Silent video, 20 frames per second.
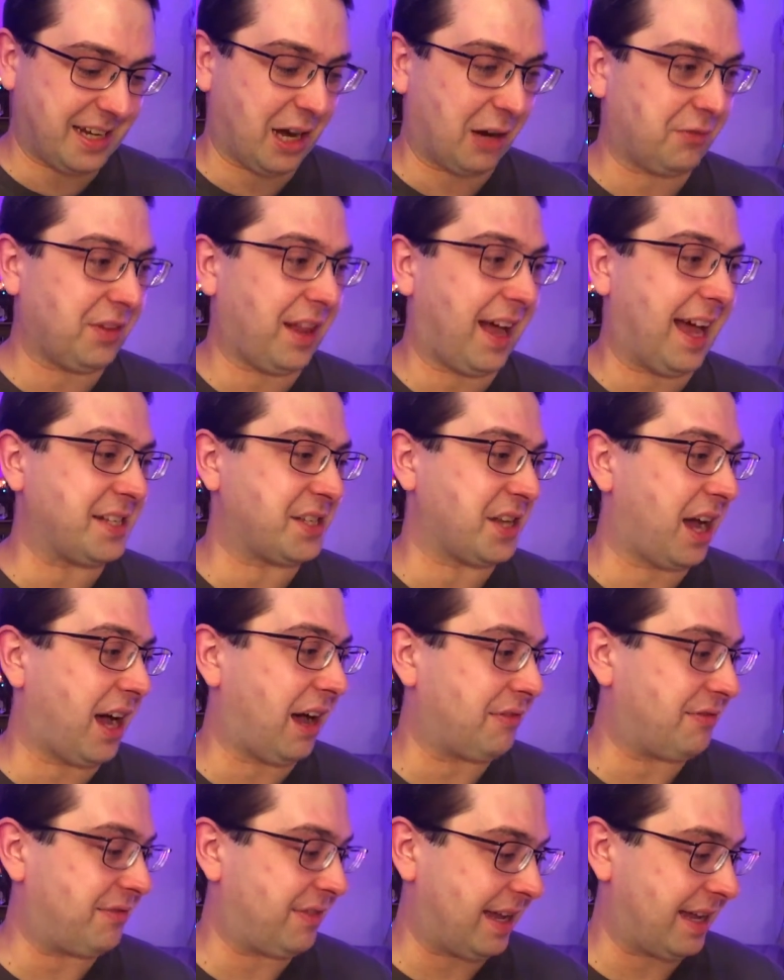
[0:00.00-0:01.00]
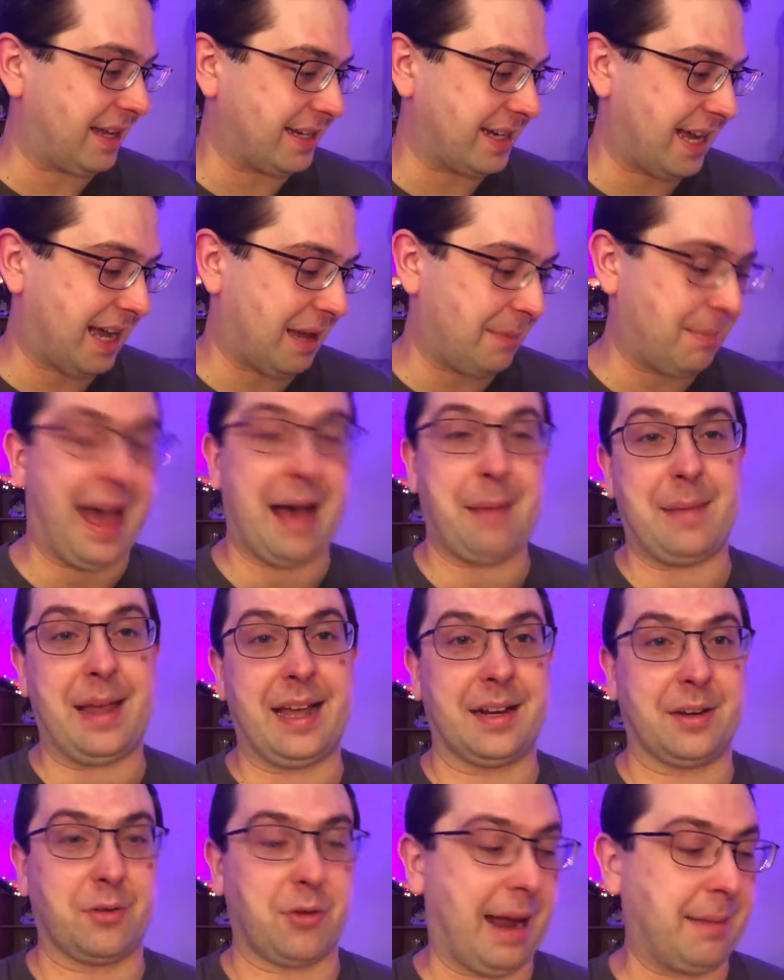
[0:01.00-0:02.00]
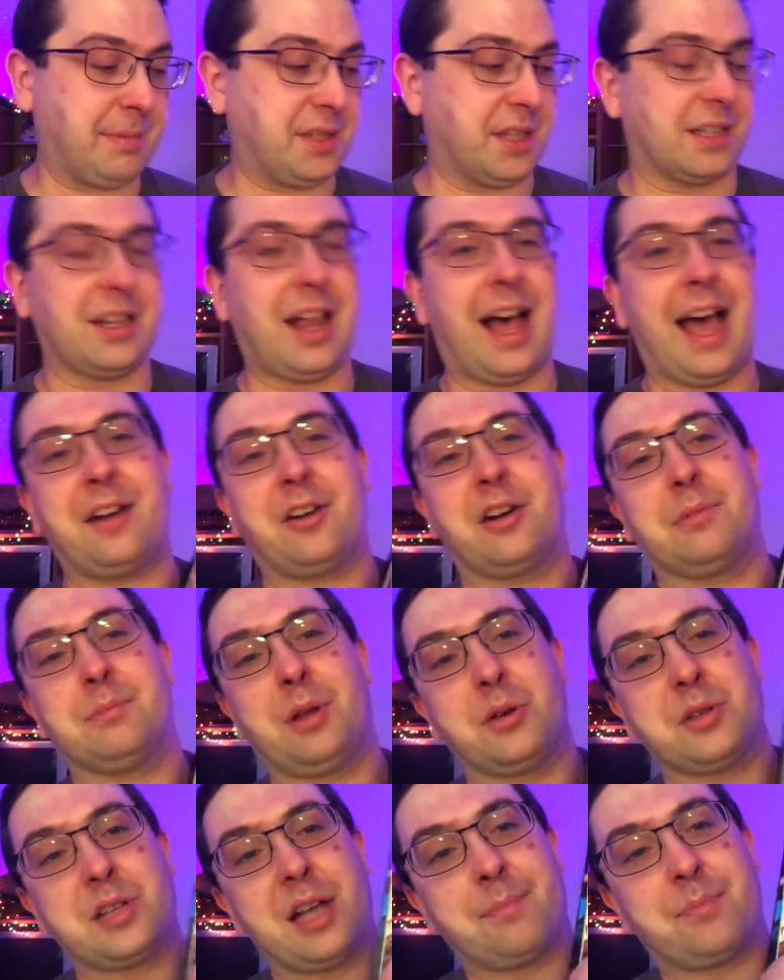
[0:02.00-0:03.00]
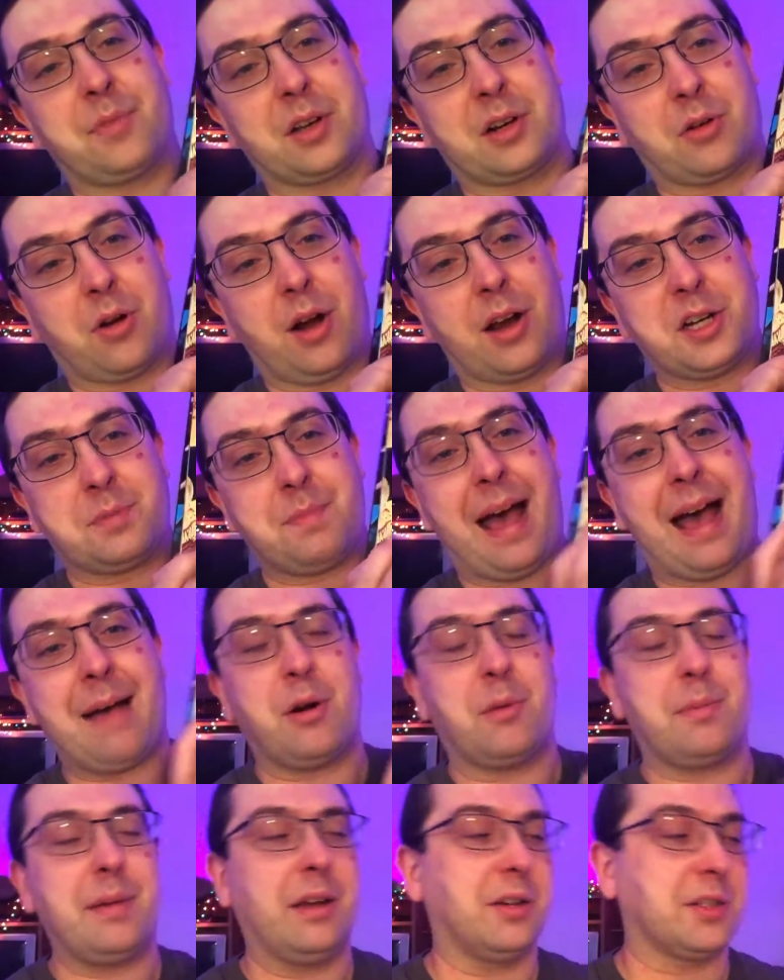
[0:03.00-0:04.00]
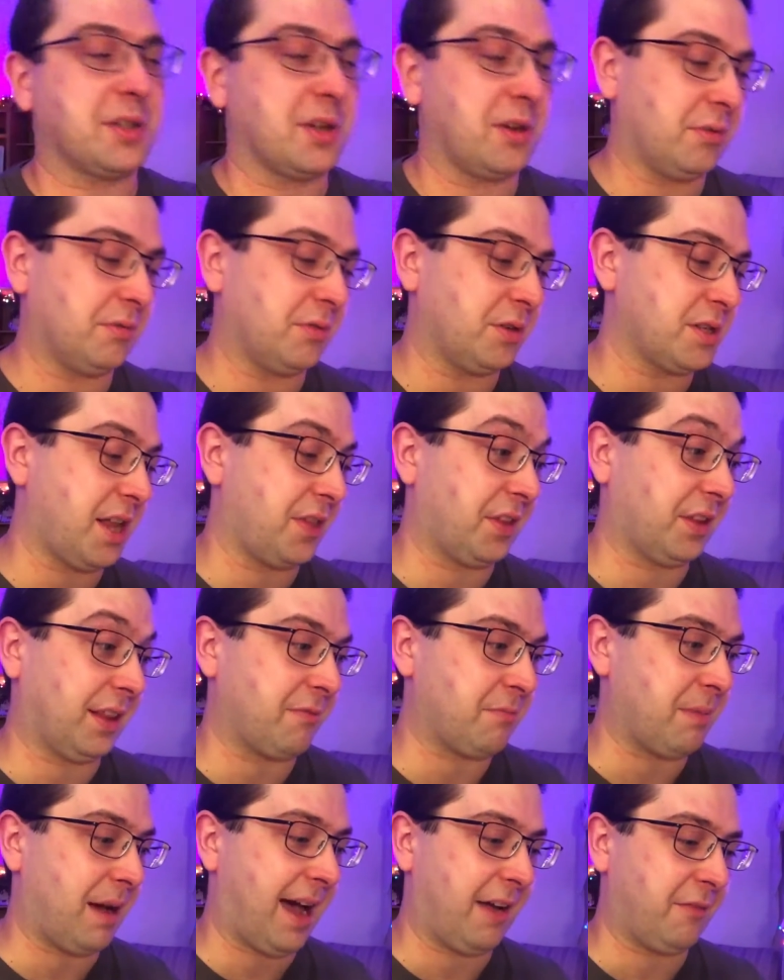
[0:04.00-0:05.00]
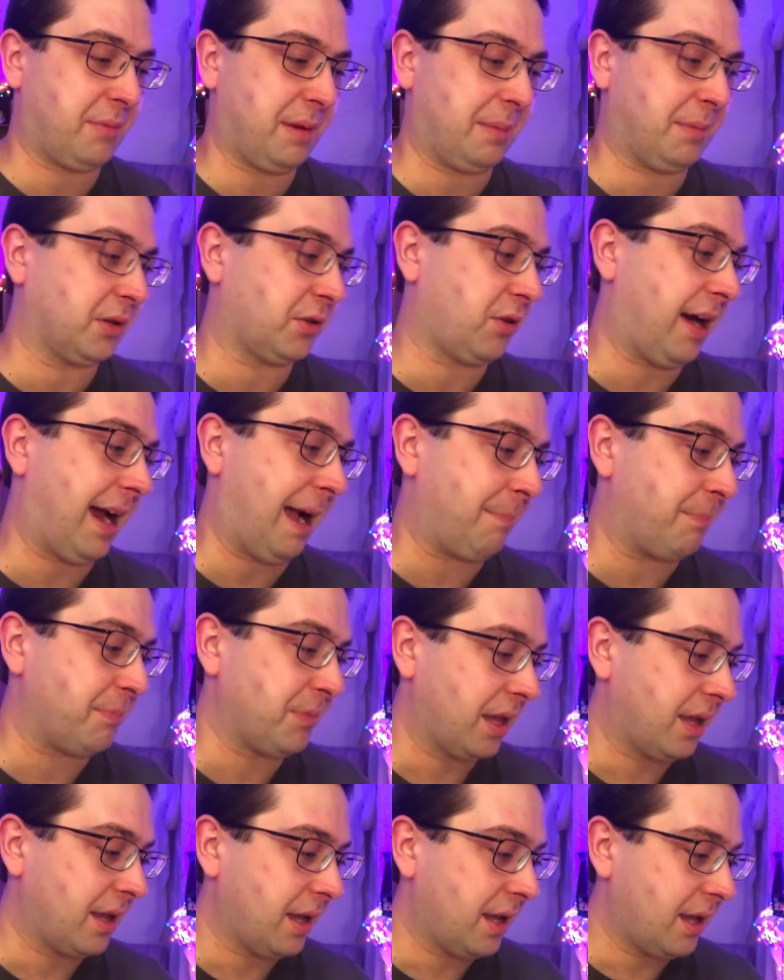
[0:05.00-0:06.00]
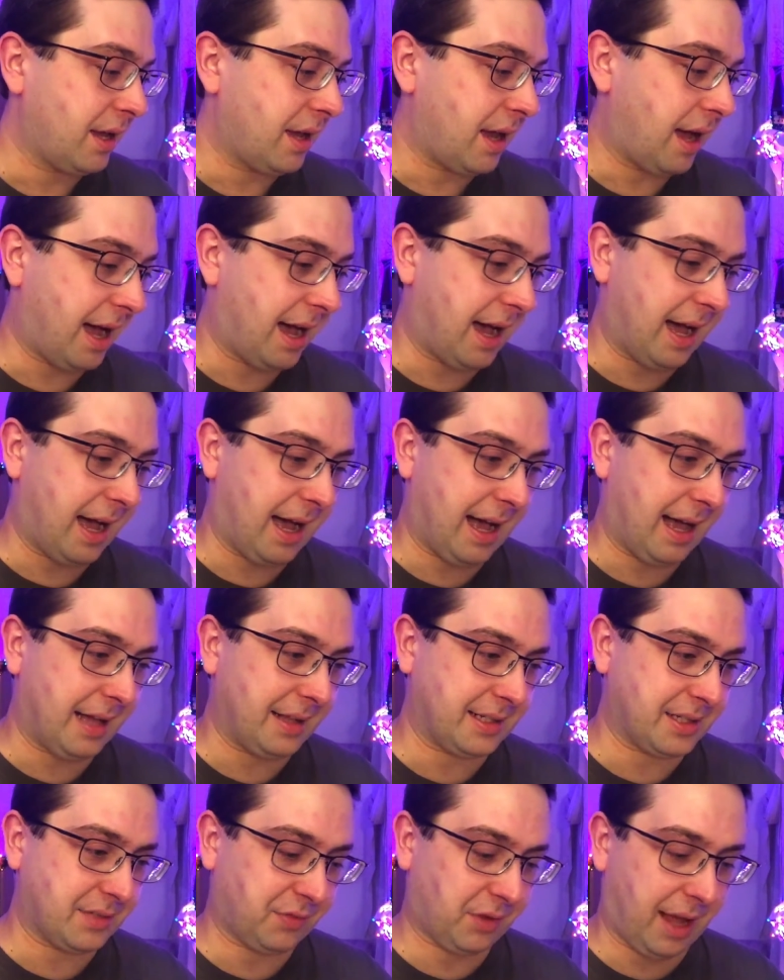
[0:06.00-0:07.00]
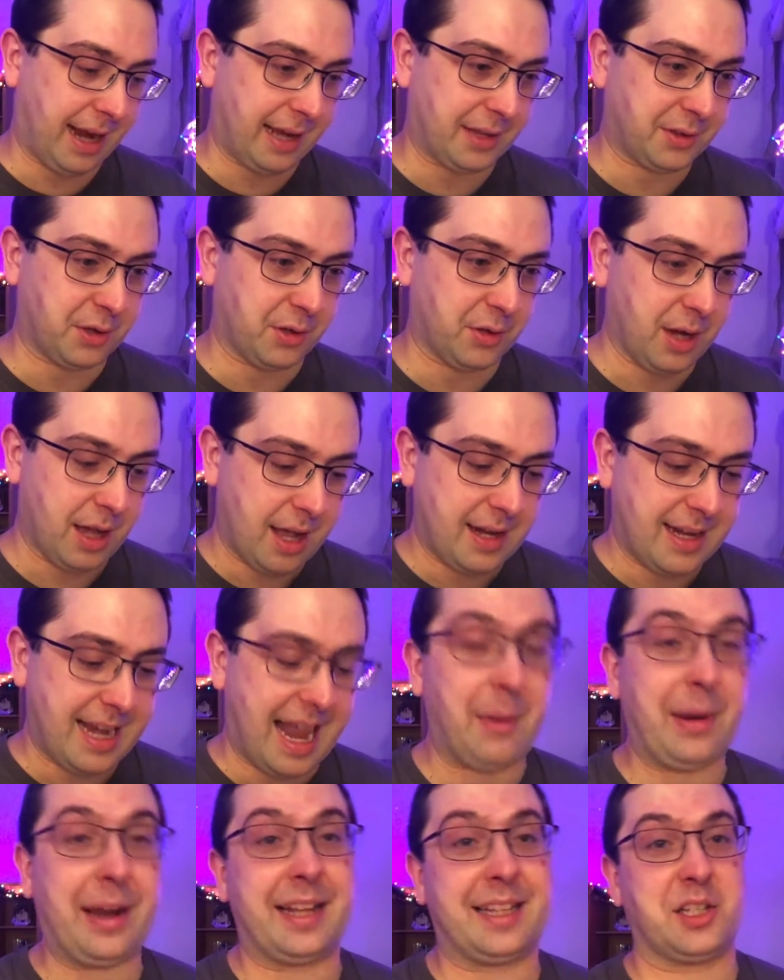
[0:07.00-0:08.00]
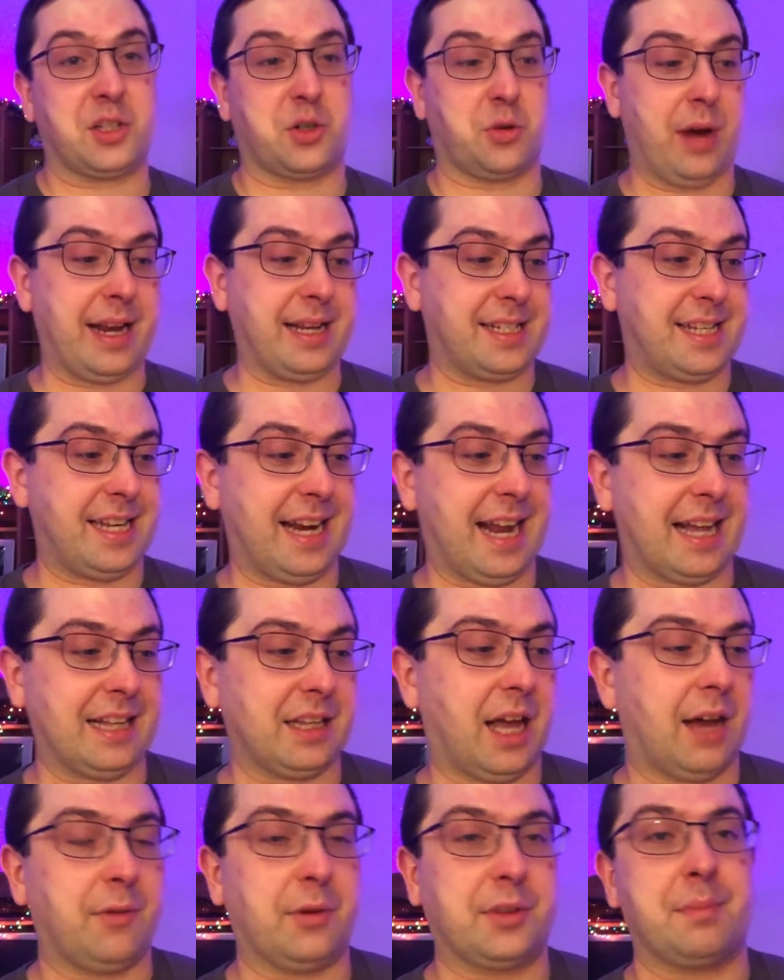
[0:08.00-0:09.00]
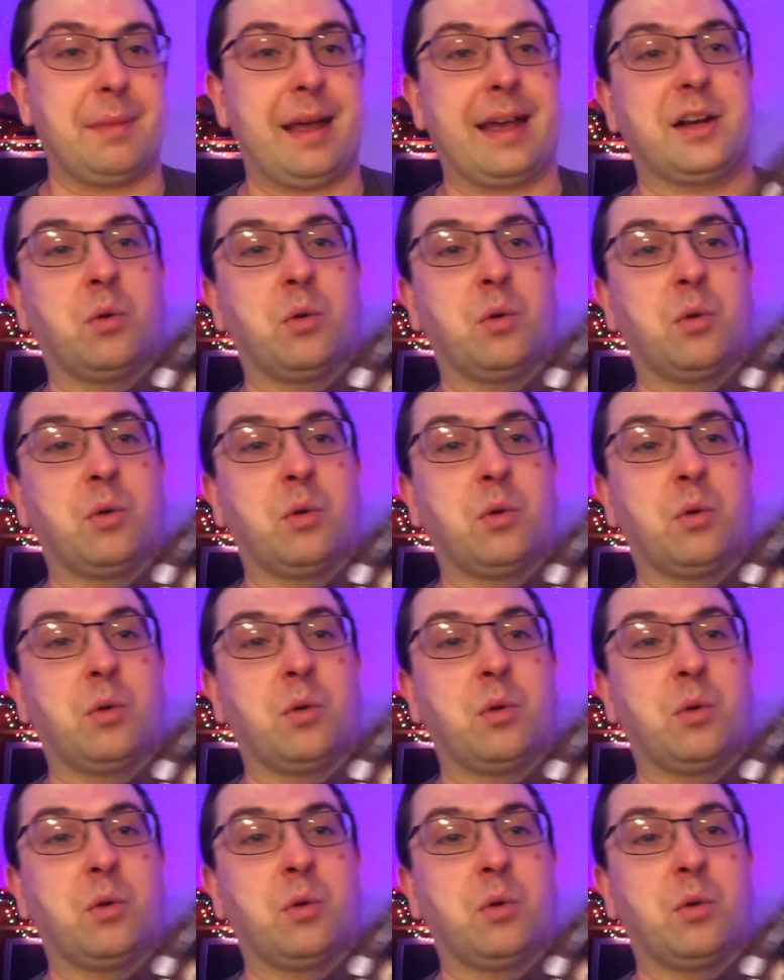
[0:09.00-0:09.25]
you know, flies off, and Batman grabs the glider and blows up the crushed Batmobile, so there's nothing left behind for people to grab. And he's flying through. Now we get this great scene I love with